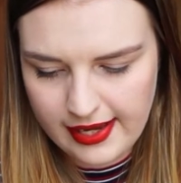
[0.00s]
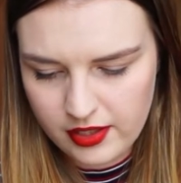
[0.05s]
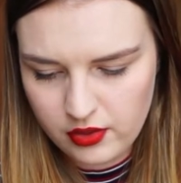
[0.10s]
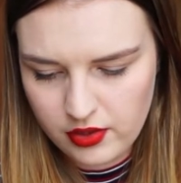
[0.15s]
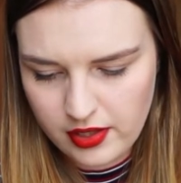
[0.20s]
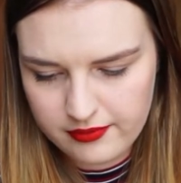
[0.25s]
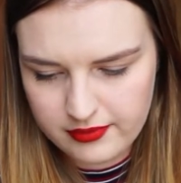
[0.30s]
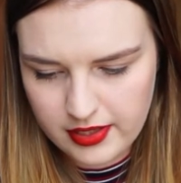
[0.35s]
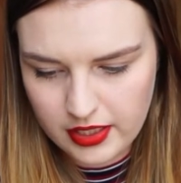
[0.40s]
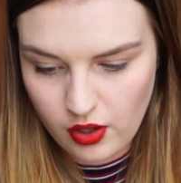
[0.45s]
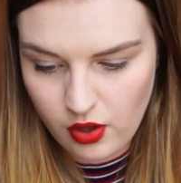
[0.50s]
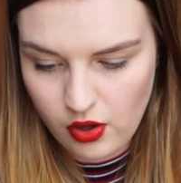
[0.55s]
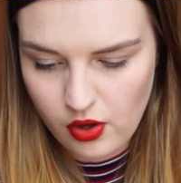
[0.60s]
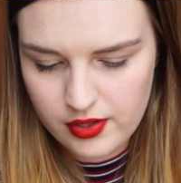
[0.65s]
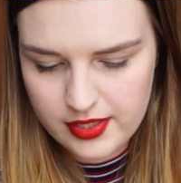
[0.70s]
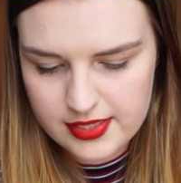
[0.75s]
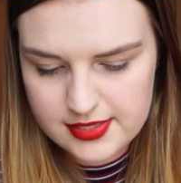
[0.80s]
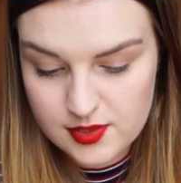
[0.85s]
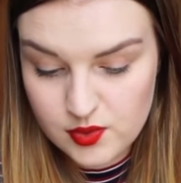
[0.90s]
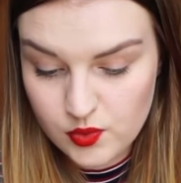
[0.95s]
You have like, oh,
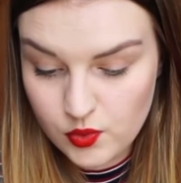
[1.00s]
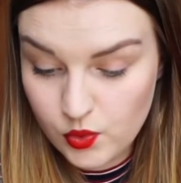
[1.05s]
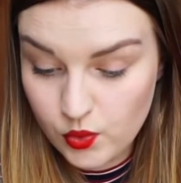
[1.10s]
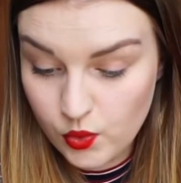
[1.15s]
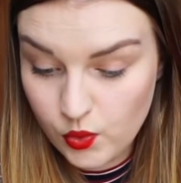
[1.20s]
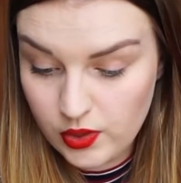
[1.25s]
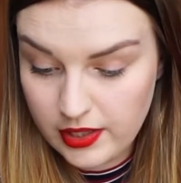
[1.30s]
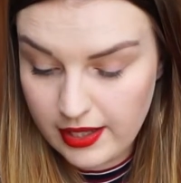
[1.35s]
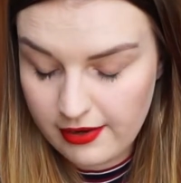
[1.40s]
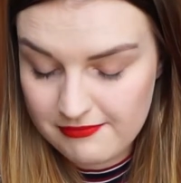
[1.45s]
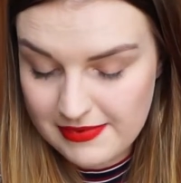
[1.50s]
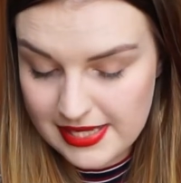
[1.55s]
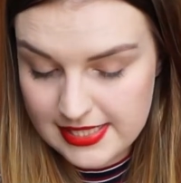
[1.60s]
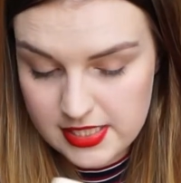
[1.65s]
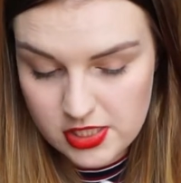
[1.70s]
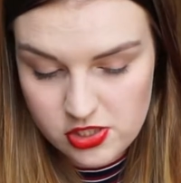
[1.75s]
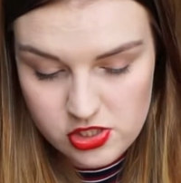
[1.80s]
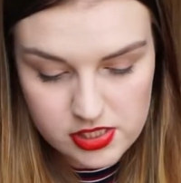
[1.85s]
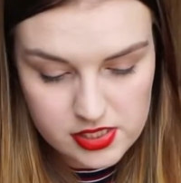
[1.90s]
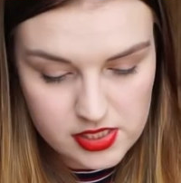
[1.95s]
that's so cool. You have
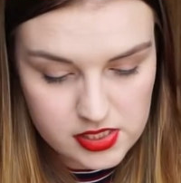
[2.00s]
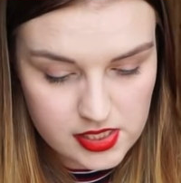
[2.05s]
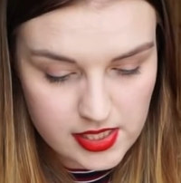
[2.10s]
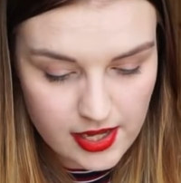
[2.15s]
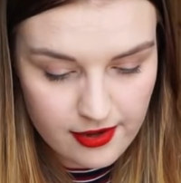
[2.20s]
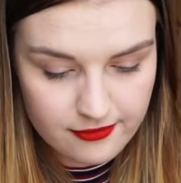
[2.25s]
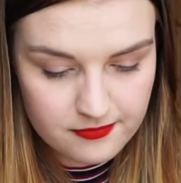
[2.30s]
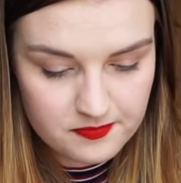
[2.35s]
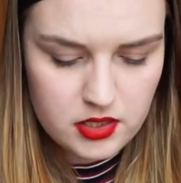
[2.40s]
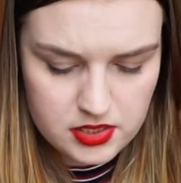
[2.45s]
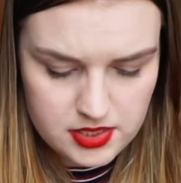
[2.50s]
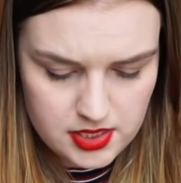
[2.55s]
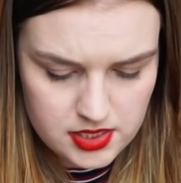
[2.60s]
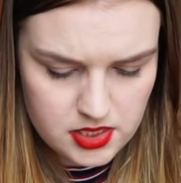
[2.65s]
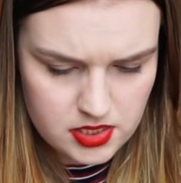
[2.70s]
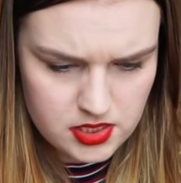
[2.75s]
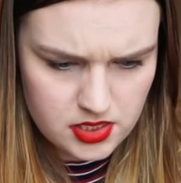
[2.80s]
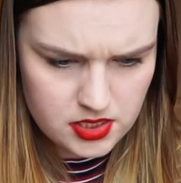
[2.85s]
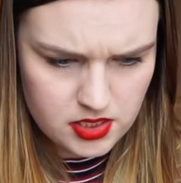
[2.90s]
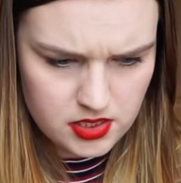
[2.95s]
messages and stuff. This
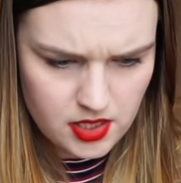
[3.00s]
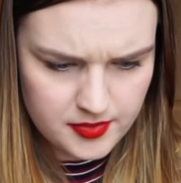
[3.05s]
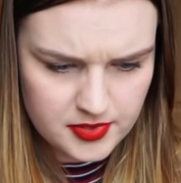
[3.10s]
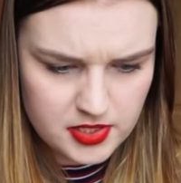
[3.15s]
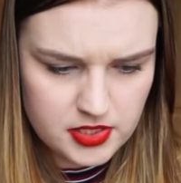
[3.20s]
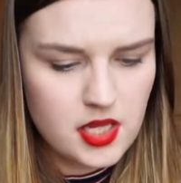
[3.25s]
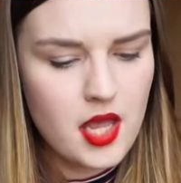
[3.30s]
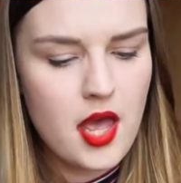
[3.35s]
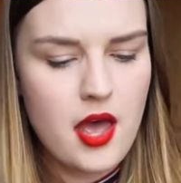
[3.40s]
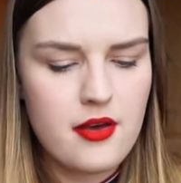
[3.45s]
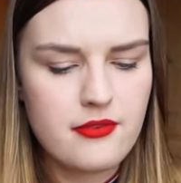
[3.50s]
is the synopsis.